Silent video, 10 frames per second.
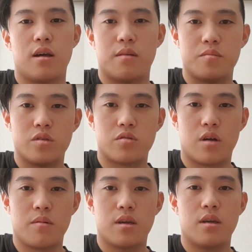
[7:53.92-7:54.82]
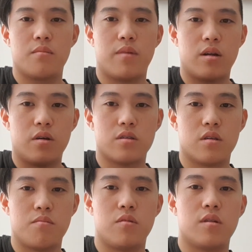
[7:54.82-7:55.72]
I'm strumming it, but
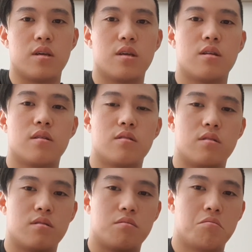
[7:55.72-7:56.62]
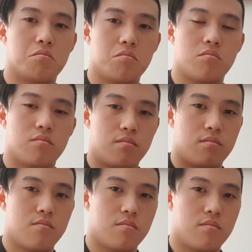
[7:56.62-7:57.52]
also muting it. So
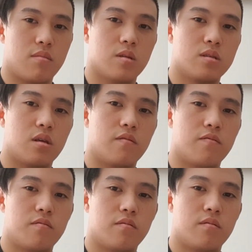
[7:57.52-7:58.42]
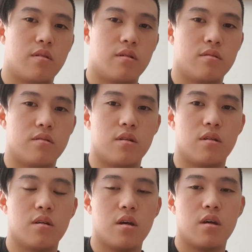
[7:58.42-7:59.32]
instead of,
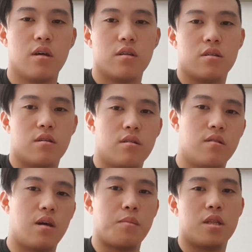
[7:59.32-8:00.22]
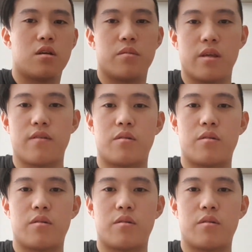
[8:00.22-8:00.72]
So I mean, normally if I